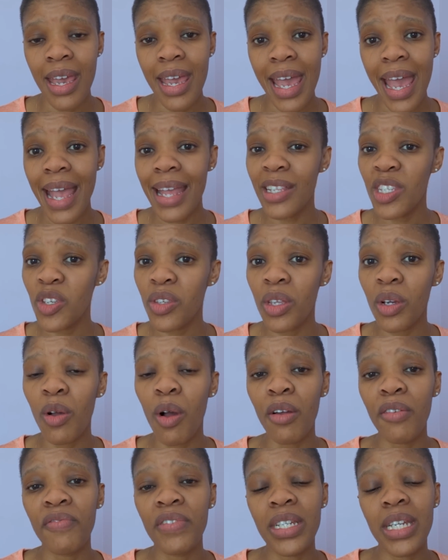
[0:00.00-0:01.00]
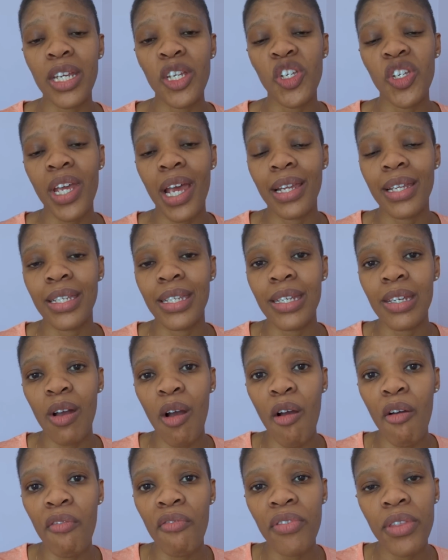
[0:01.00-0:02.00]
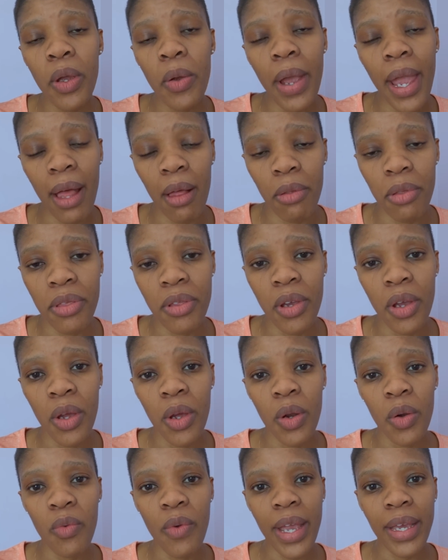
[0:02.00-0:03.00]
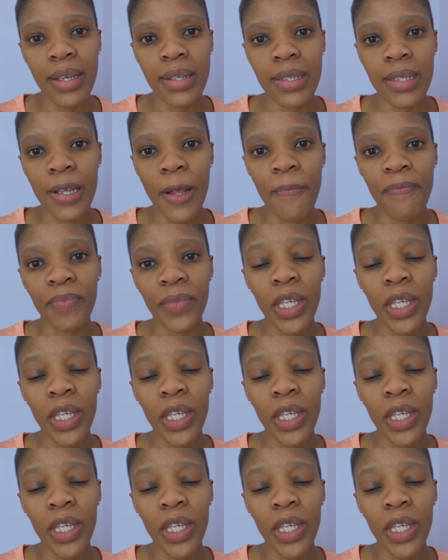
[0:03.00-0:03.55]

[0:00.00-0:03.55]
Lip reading: and to the confidentiality of their health records.